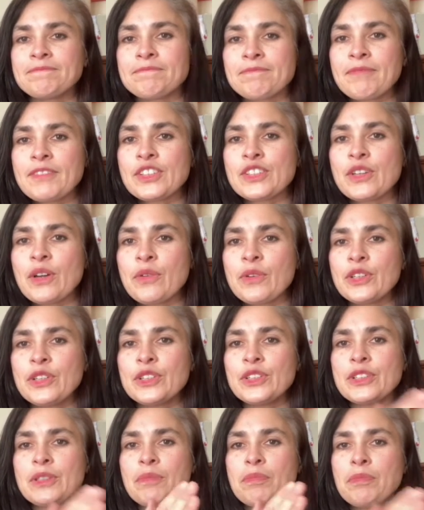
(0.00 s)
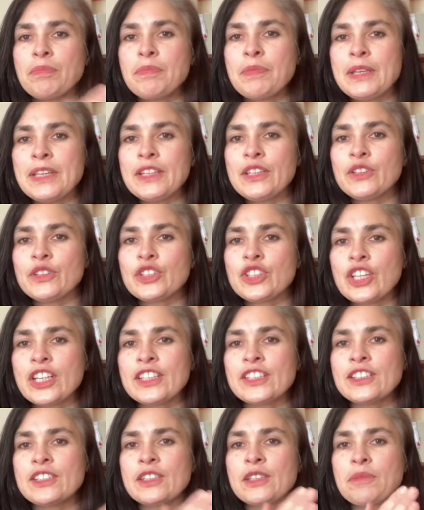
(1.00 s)
so I want you to beat your
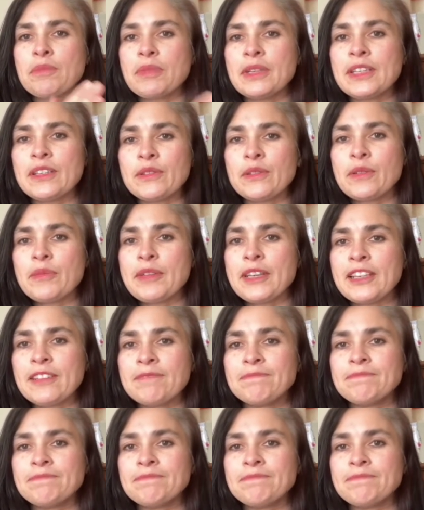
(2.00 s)
chest to the beat with me.